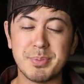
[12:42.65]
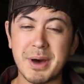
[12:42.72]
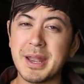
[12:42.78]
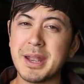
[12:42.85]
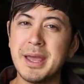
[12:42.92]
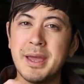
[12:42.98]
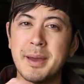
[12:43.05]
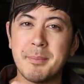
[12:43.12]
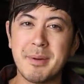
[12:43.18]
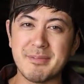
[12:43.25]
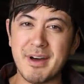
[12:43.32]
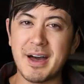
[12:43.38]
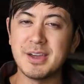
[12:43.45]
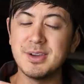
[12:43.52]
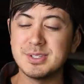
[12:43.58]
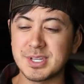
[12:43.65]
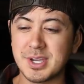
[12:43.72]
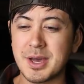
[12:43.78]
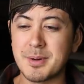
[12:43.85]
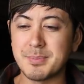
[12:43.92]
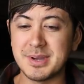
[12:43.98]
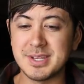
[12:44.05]
but my value to
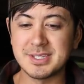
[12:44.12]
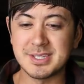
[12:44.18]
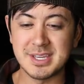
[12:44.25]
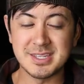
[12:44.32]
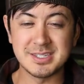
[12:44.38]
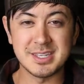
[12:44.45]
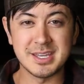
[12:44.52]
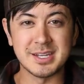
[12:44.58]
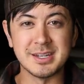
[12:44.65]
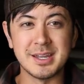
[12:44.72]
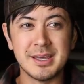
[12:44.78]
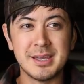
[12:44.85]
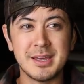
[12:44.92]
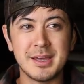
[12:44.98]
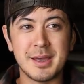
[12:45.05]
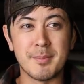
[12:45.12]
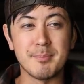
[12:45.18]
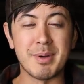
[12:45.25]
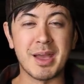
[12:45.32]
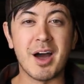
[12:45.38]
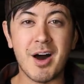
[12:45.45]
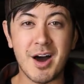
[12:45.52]
companies is in
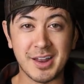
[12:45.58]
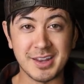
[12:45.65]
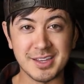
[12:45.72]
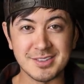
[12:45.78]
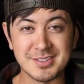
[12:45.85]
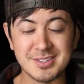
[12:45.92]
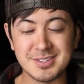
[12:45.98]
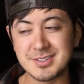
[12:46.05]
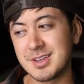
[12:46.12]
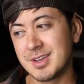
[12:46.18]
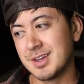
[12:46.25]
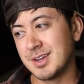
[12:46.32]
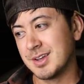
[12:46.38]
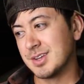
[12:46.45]
my audience.